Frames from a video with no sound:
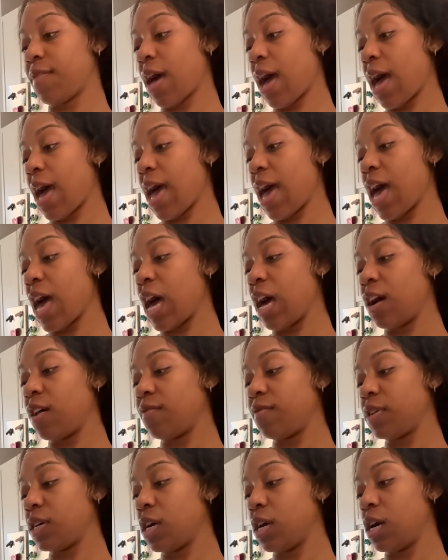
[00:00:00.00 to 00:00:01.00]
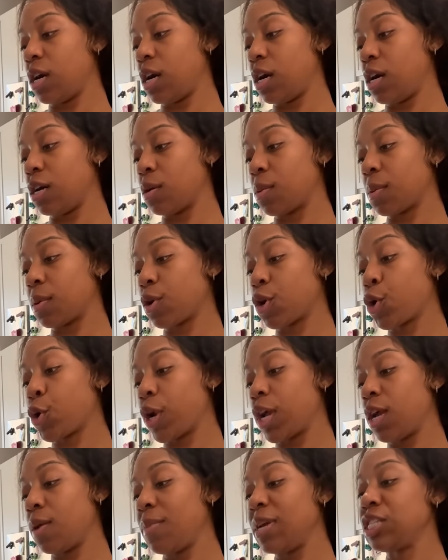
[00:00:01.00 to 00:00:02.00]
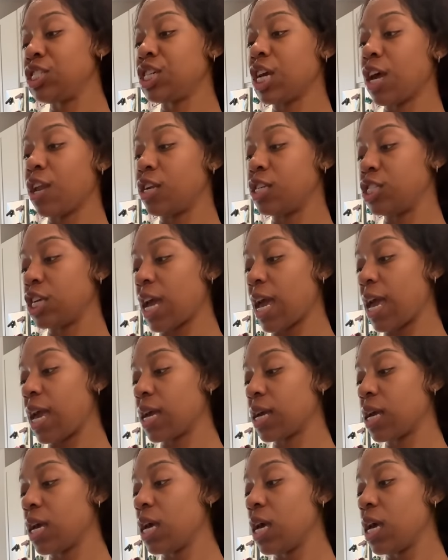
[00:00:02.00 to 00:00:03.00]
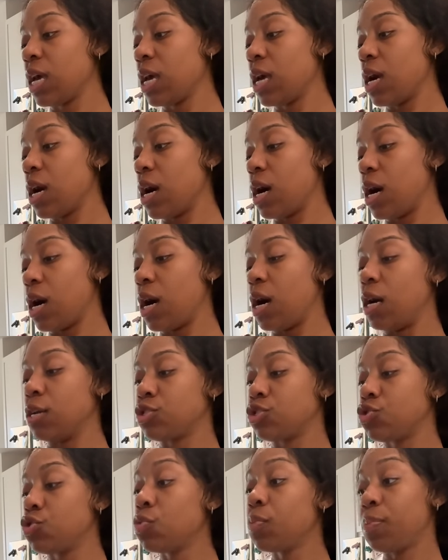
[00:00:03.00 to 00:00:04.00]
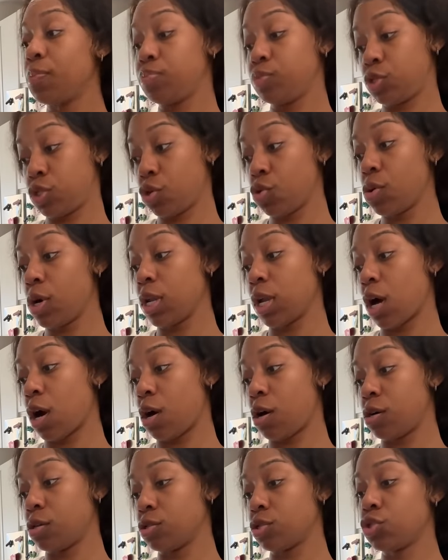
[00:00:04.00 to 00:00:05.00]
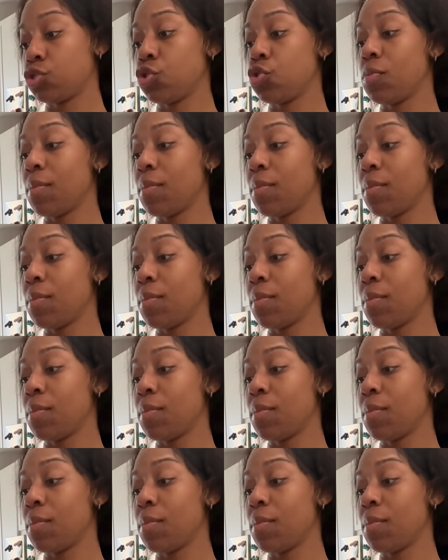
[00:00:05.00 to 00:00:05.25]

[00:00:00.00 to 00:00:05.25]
I have creamy cheddar jack, two of those, two